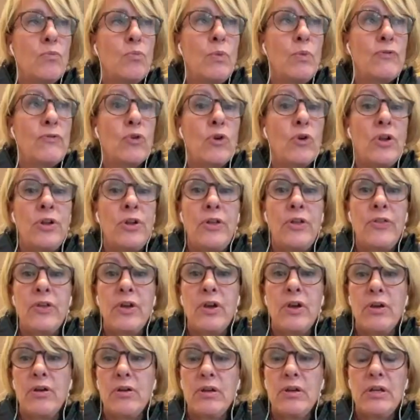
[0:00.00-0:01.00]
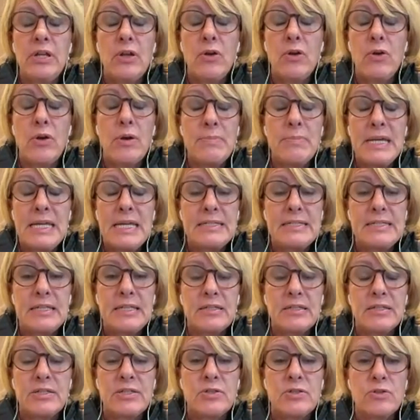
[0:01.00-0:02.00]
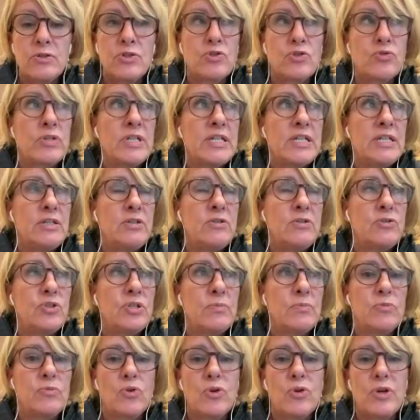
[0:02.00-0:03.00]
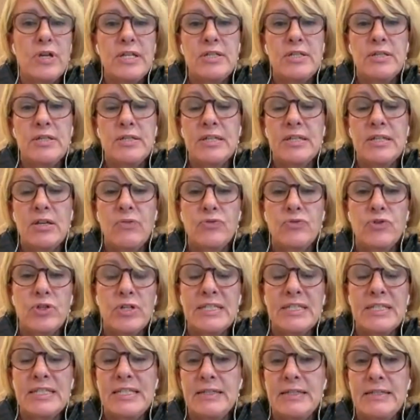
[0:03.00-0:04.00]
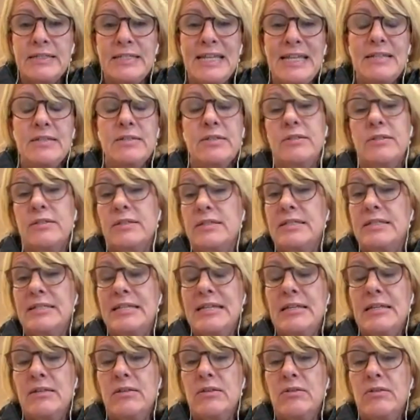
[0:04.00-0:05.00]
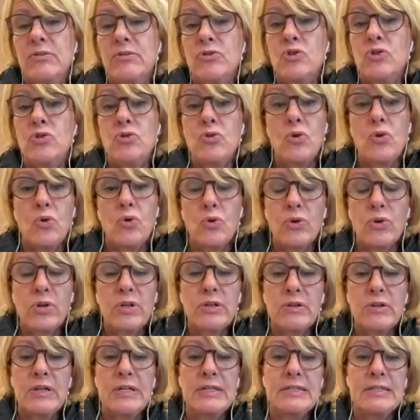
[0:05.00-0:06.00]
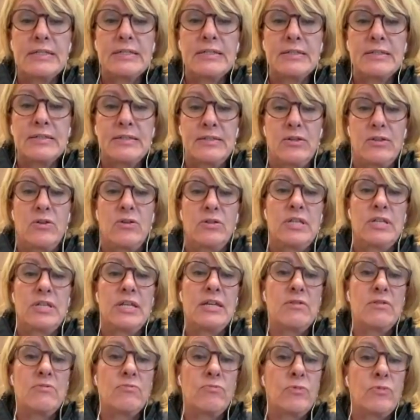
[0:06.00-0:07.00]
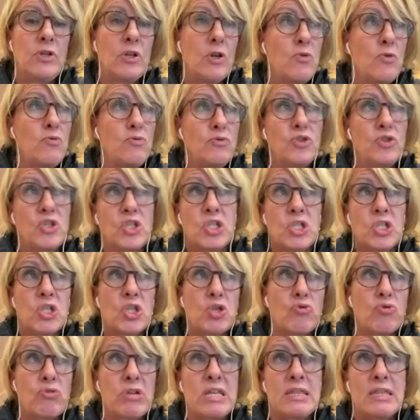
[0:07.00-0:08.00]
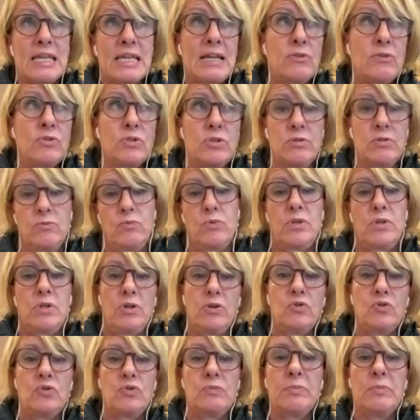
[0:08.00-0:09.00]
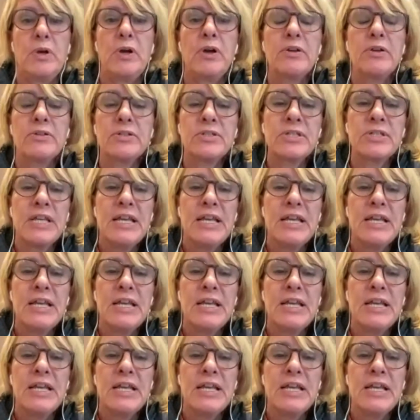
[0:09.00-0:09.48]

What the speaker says: we've got another, amazing, this Sri Chimnoy Self-Transcendence in New York is starting, just 3,100 miles.